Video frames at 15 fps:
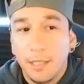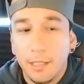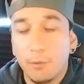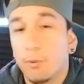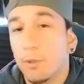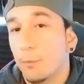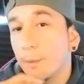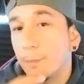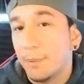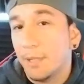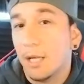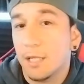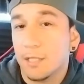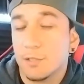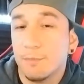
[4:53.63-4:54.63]
You wouldn't rip it
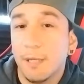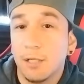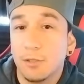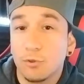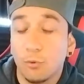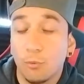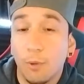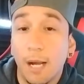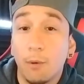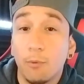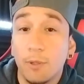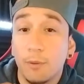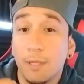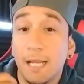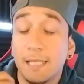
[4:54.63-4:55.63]
out of his mouth. So I
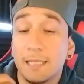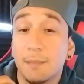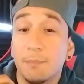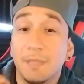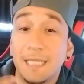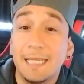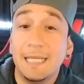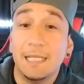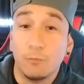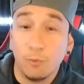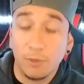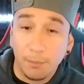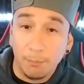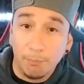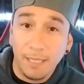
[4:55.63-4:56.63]
would let them eat it
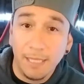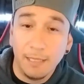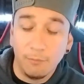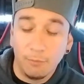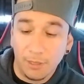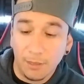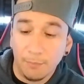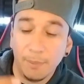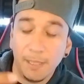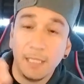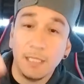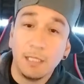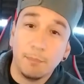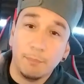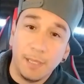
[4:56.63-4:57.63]
with the bend of
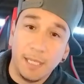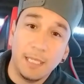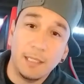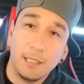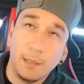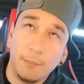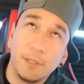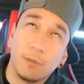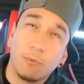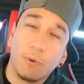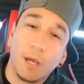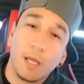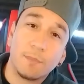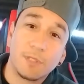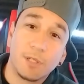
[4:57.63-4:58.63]
the bait. I mean the
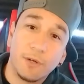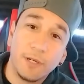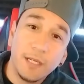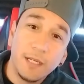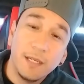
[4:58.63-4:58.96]
rod. I'm sorry.